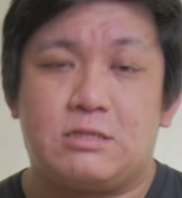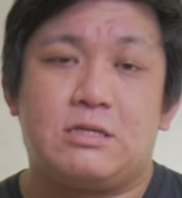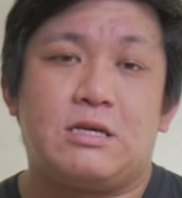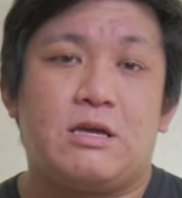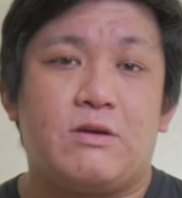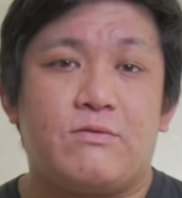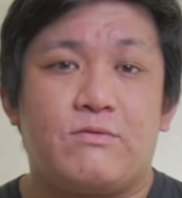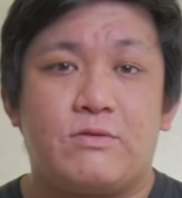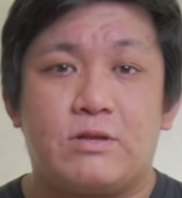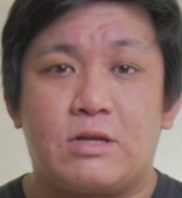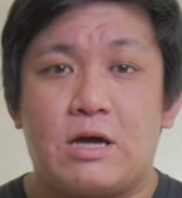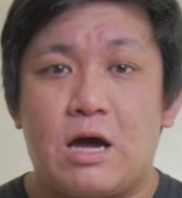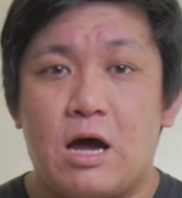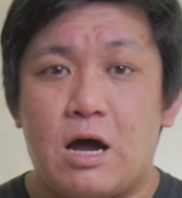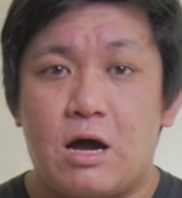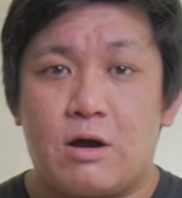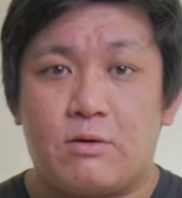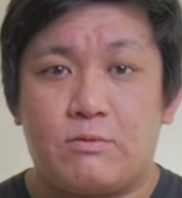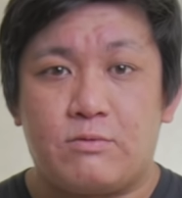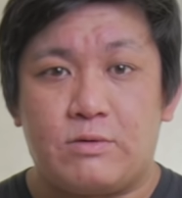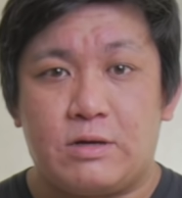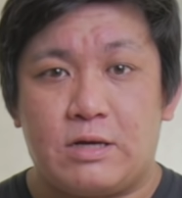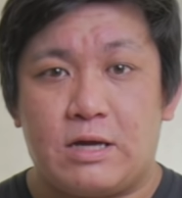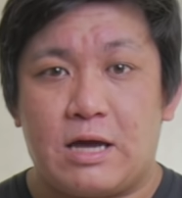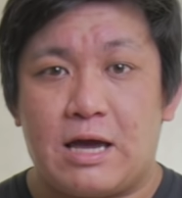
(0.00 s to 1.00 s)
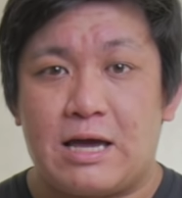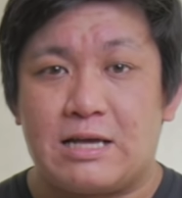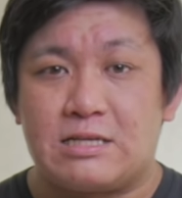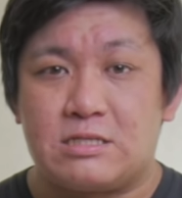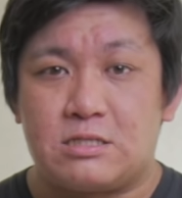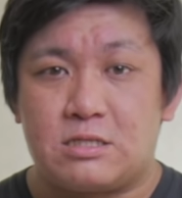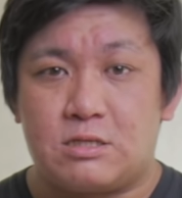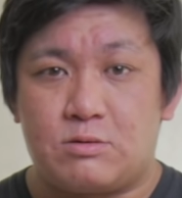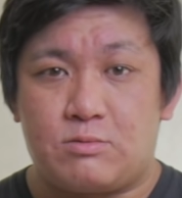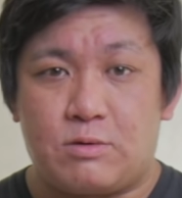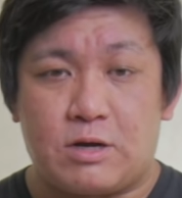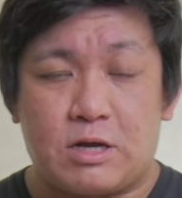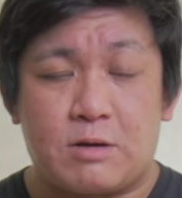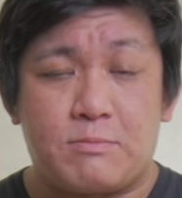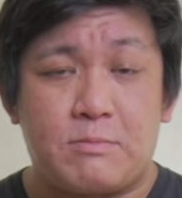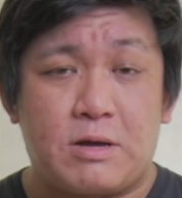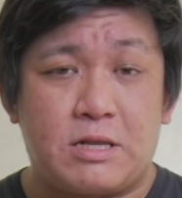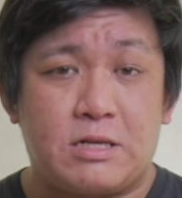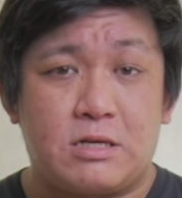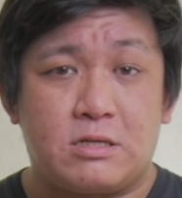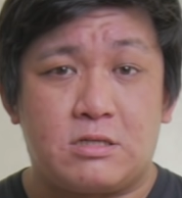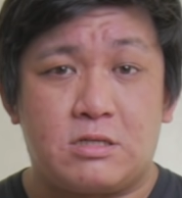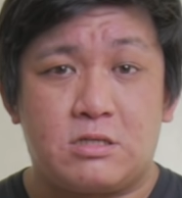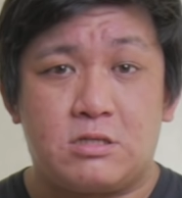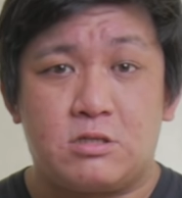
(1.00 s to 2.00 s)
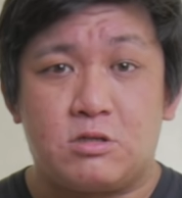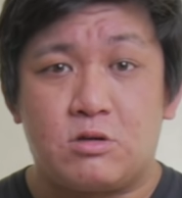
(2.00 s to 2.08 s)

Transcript: Even RE has recommended